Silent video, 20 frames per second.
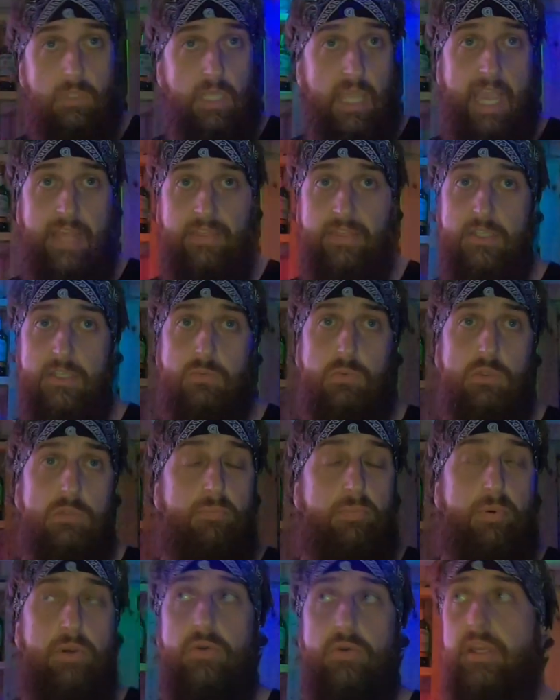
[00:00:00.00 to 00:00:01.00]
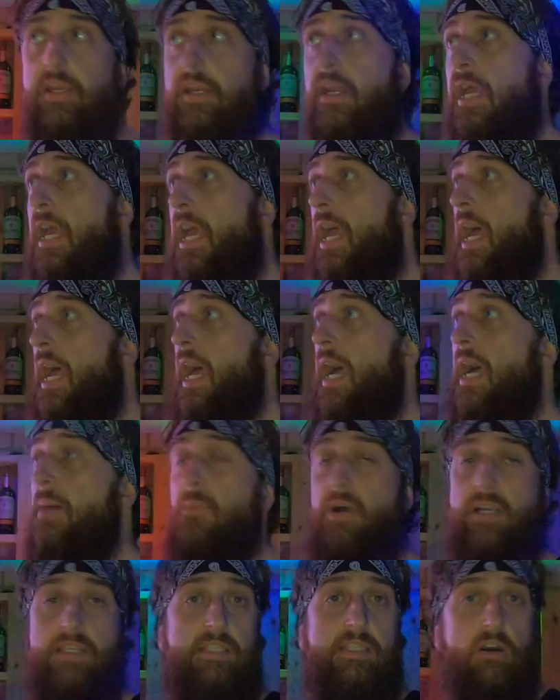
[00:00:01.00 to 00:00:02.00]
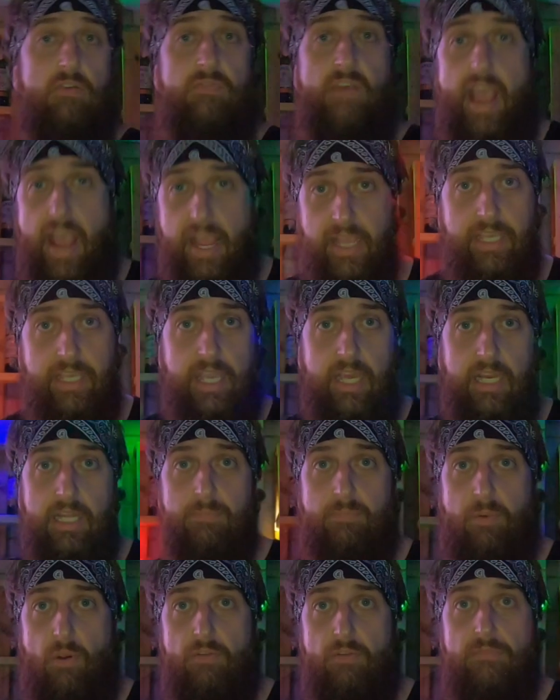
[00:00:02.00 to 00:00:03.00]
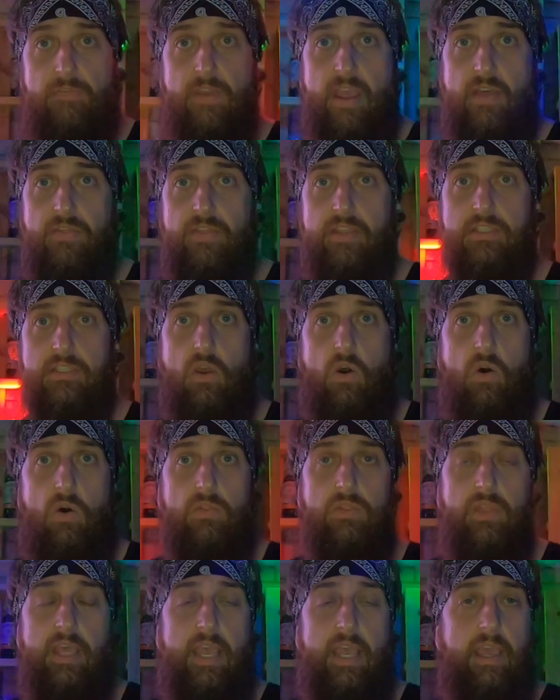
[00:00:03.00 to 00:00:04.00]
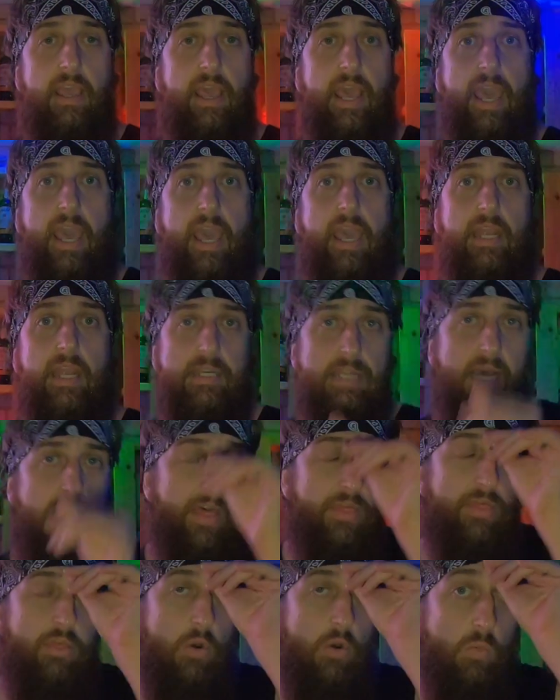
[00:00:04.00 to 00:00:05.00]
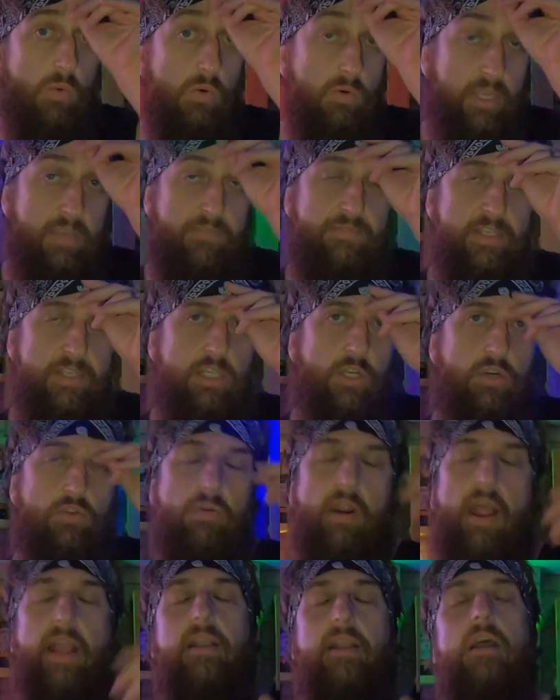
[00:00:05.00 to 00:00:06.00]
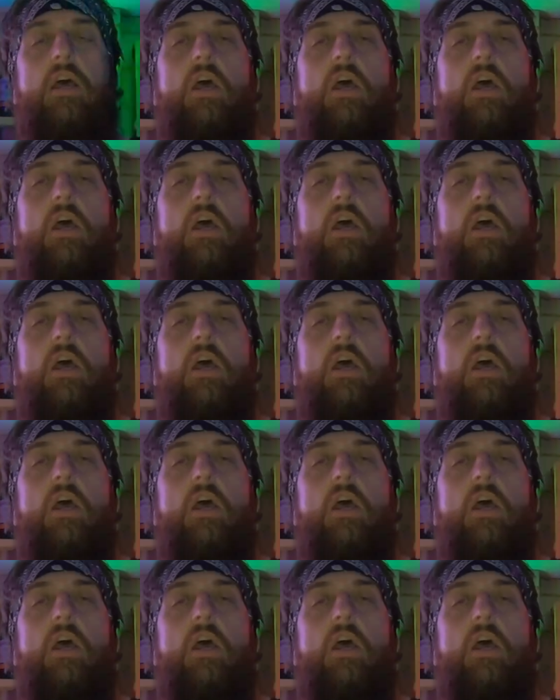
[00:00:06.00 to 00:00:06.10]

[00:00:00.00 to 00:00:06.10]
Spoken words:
And this was brilliant. Myself and Kelly both found this on there and thought we'll give this a crack.